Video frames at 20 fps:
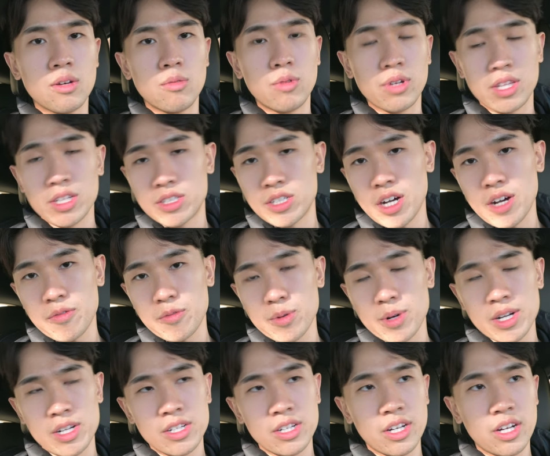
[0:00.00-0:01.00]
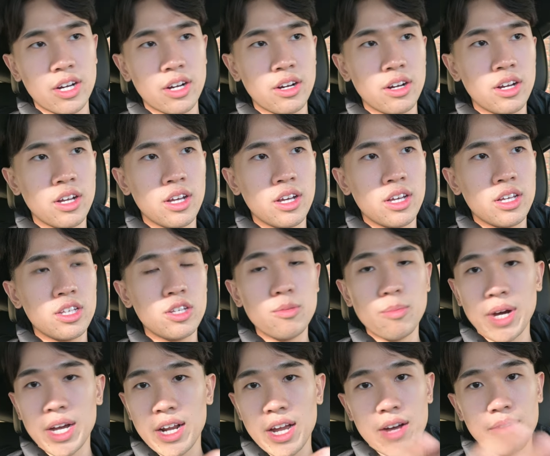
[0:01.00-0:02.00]
With a software engineer, you
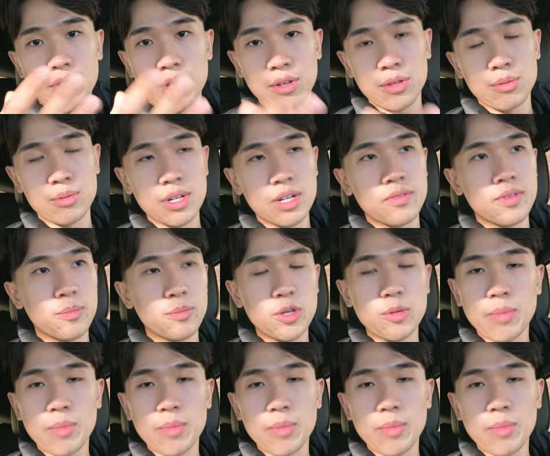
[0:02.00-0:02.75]
might have all three of them.